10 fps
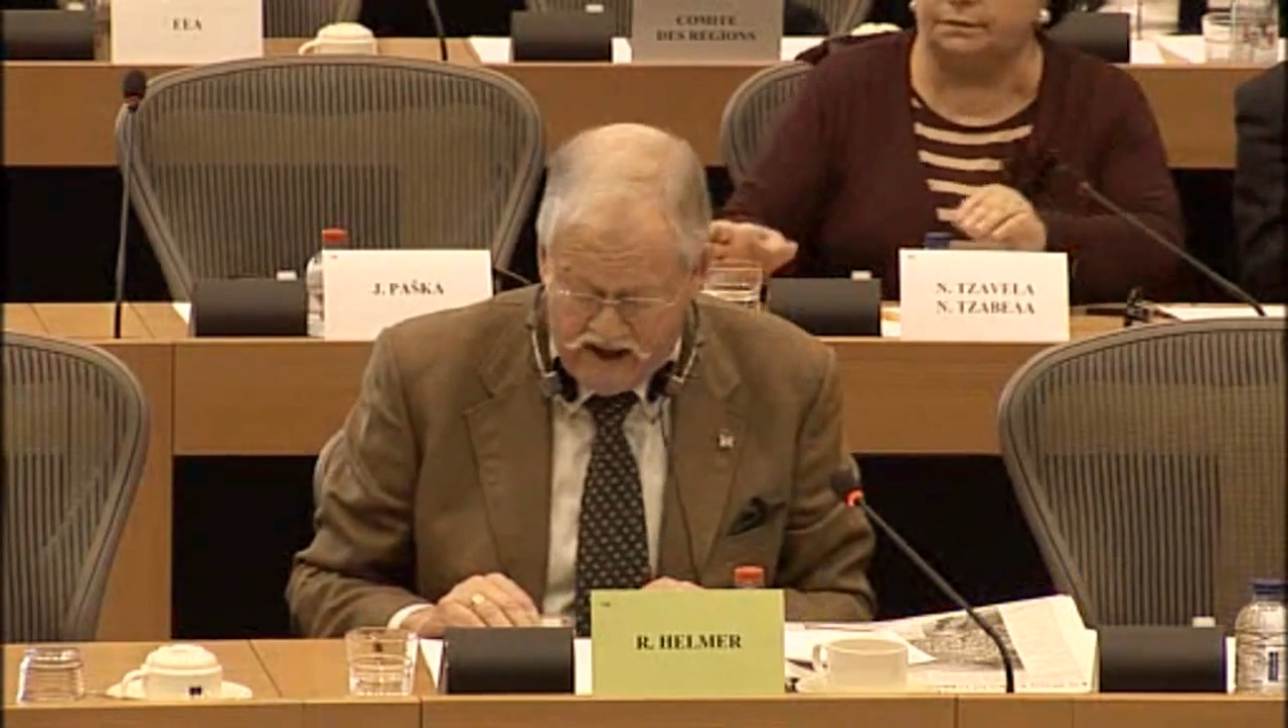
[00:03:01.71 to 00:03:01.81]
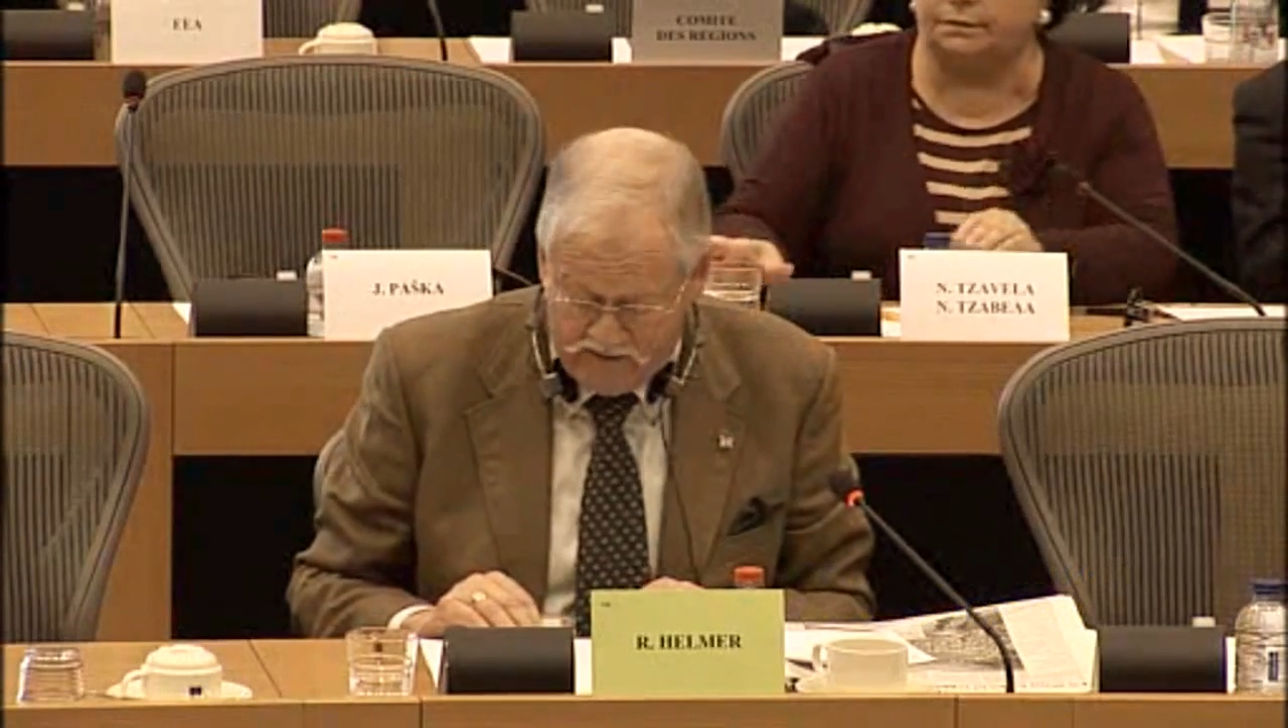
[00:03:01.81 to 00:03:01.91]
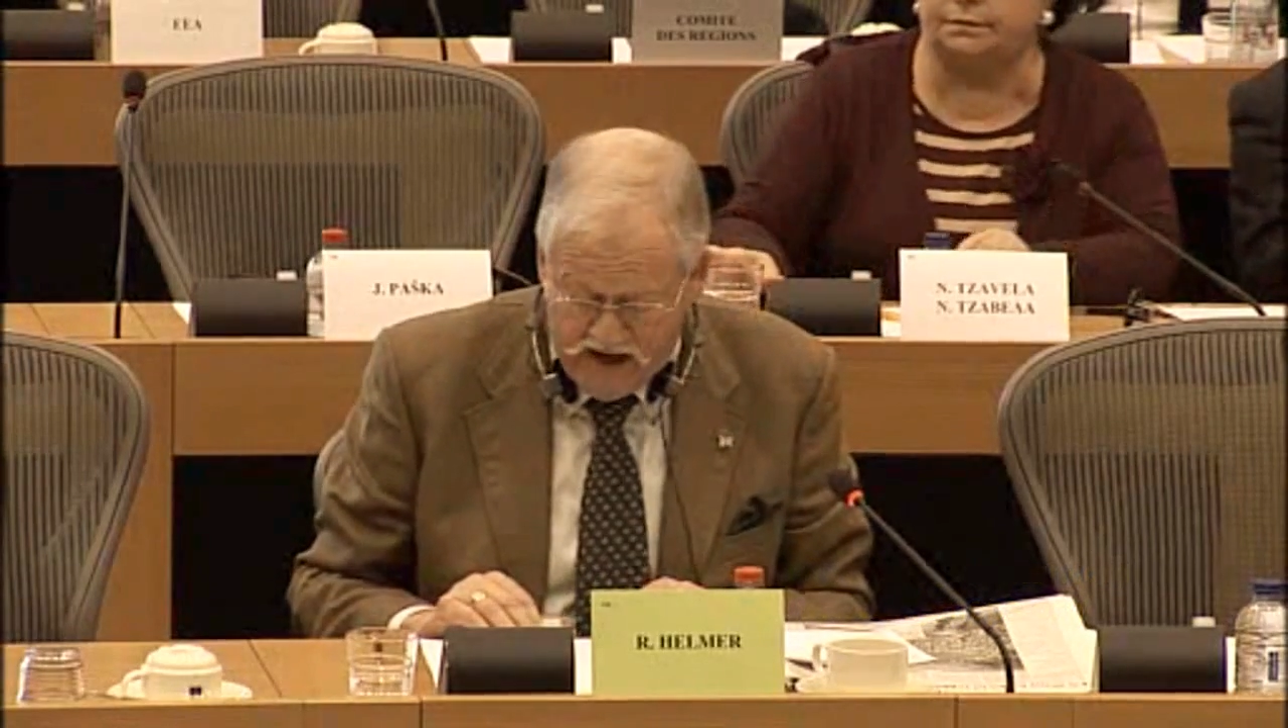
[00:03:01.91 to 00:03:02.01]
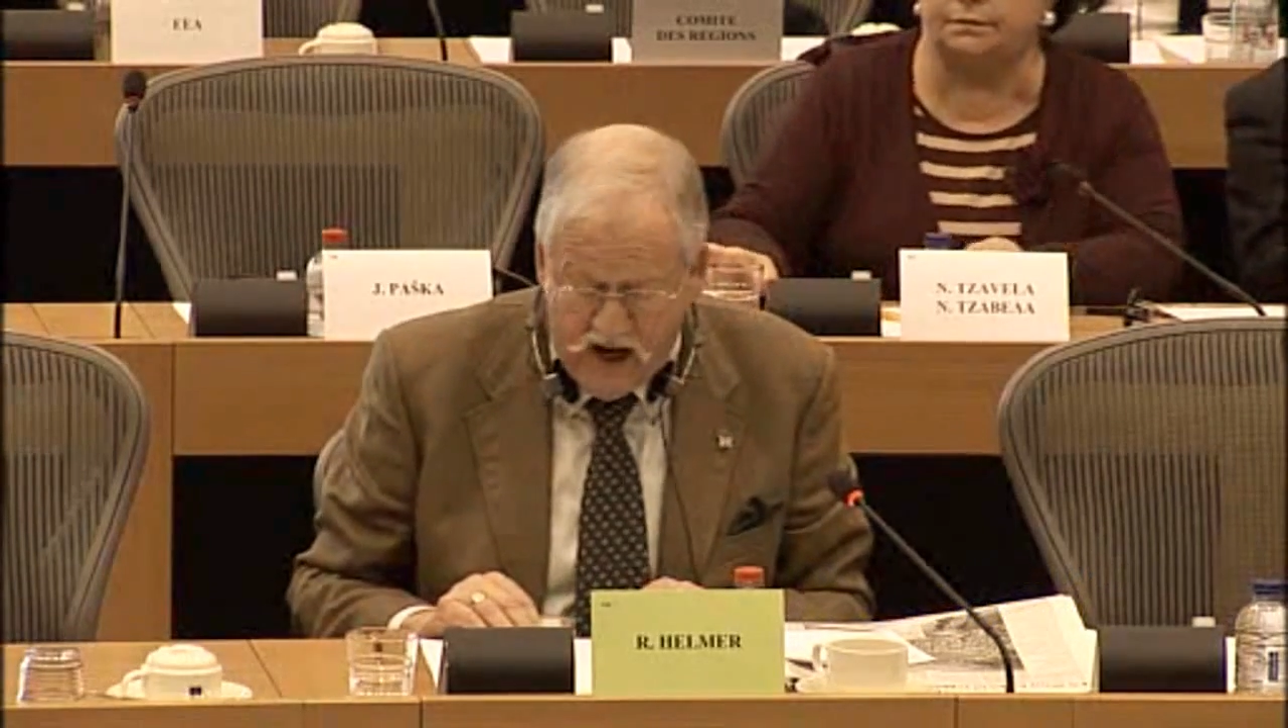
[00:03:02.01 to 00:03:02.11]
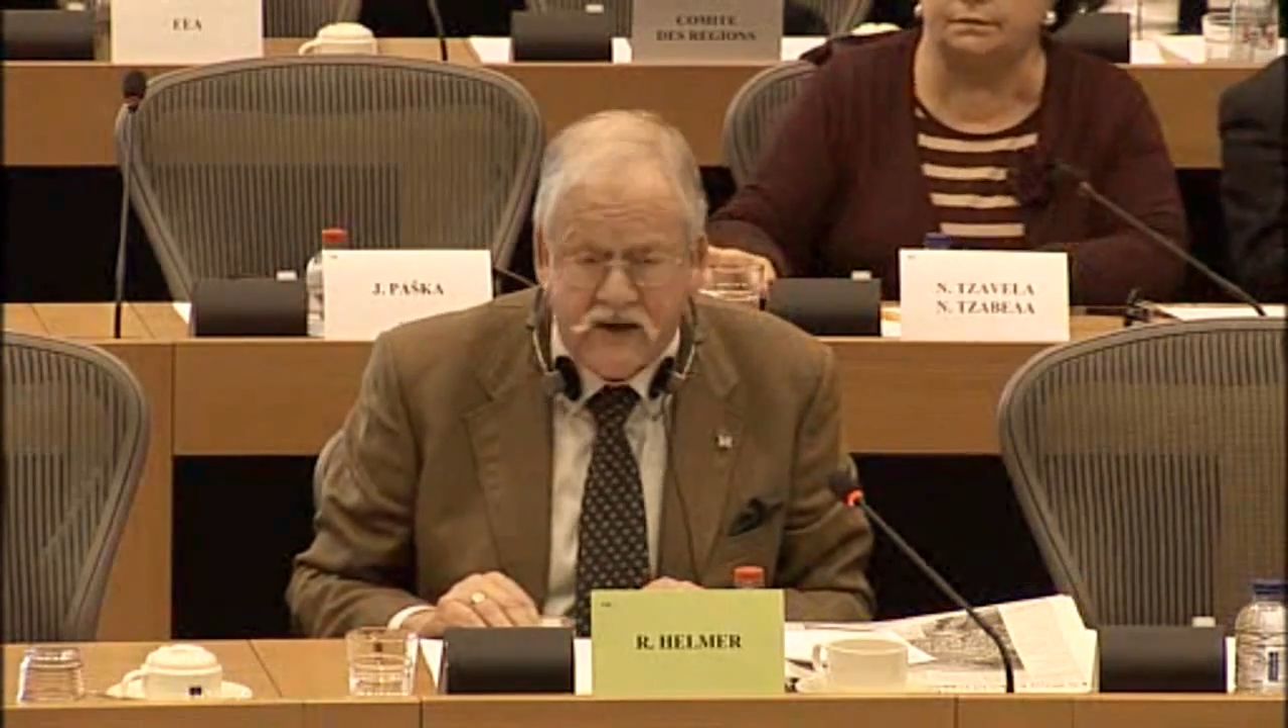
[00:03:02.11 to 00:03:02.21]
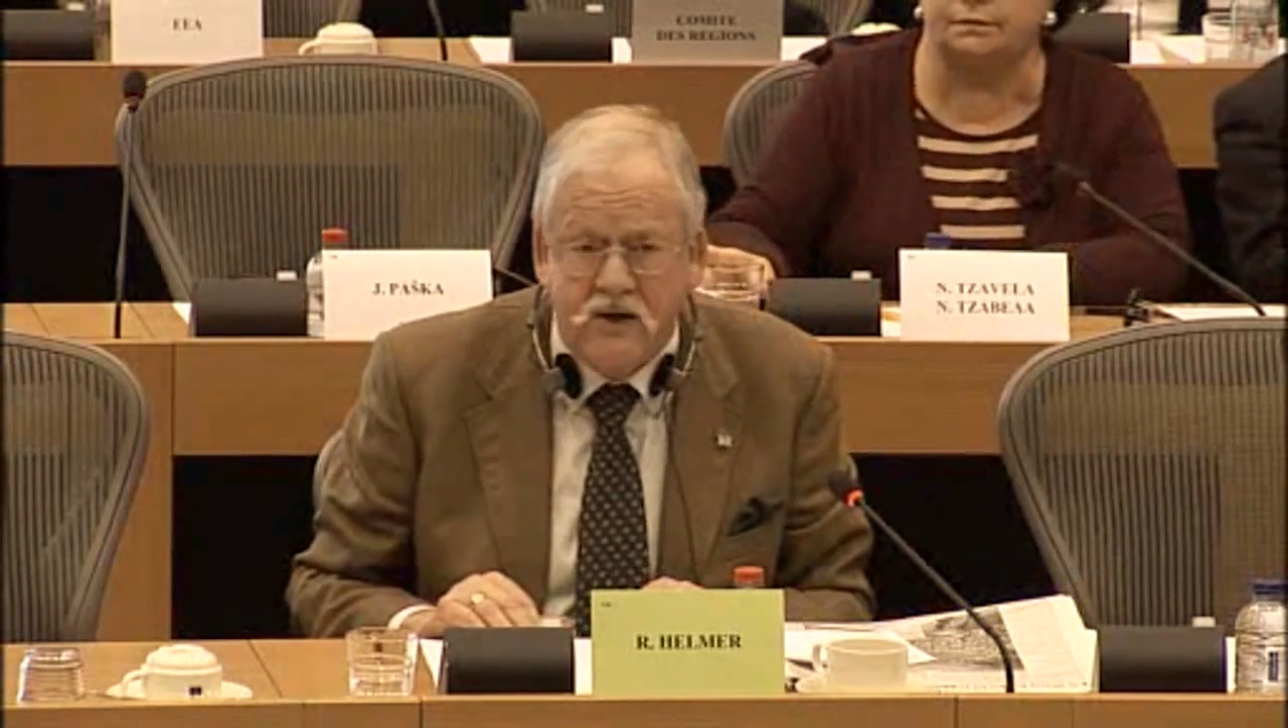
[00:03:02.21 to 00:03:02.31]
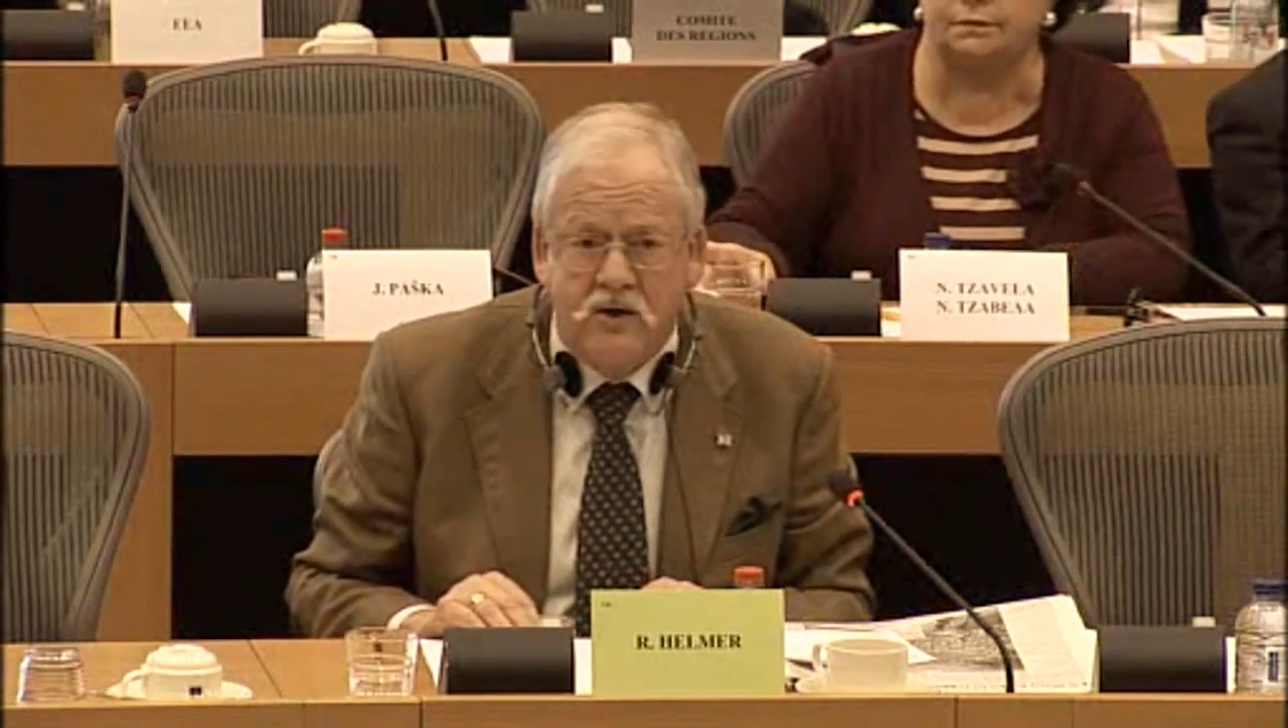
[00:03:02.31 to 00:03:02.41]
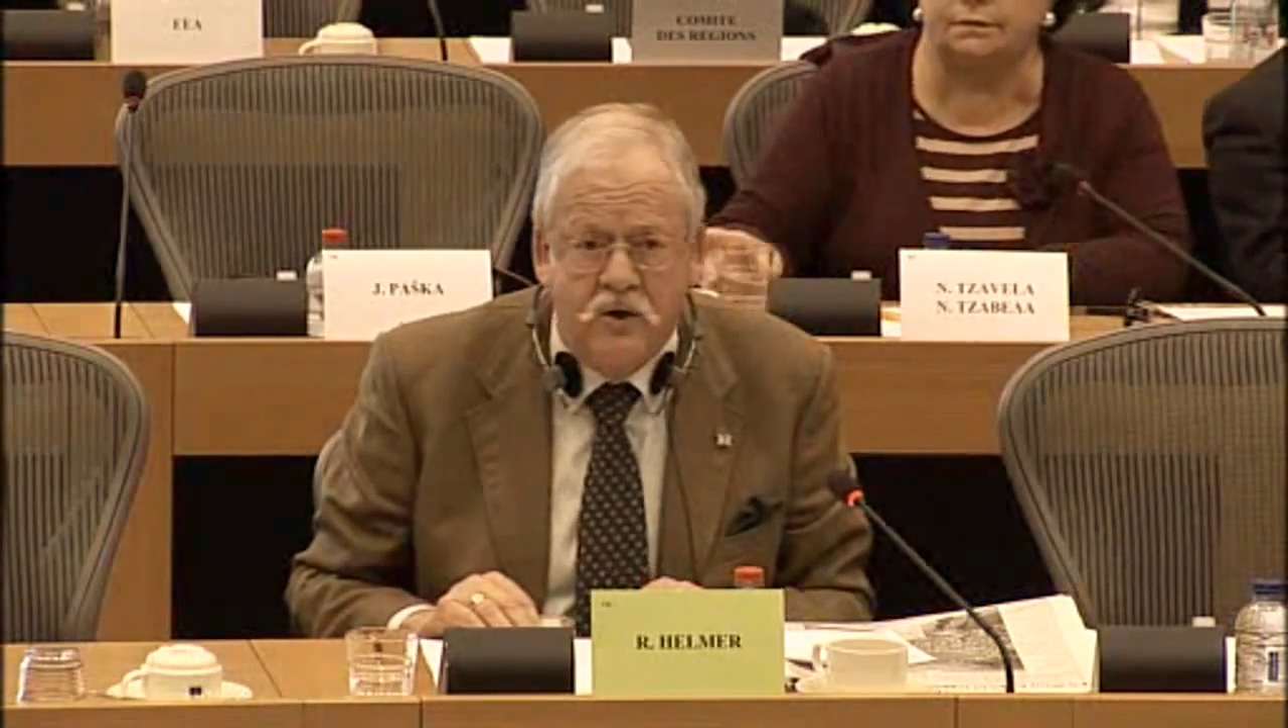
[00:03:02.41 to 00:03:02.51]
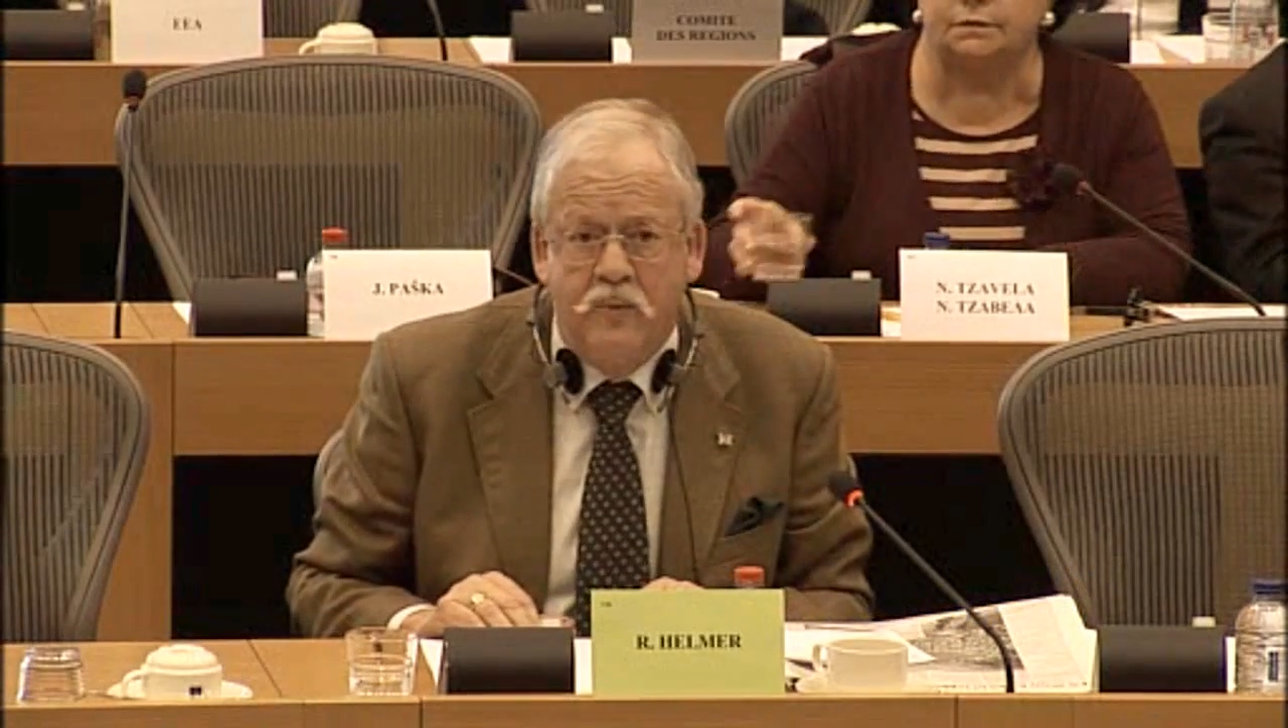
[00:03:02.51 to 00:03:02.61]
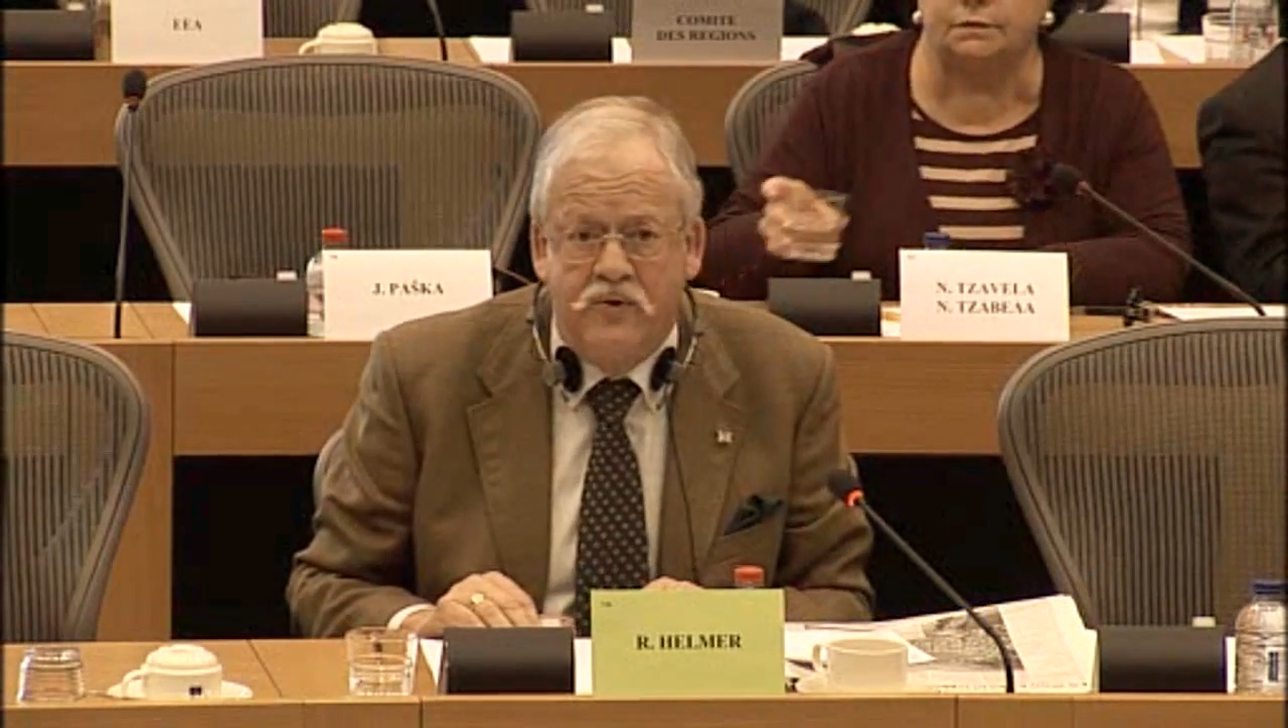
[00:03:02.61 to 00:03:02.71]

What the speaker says: May I conclude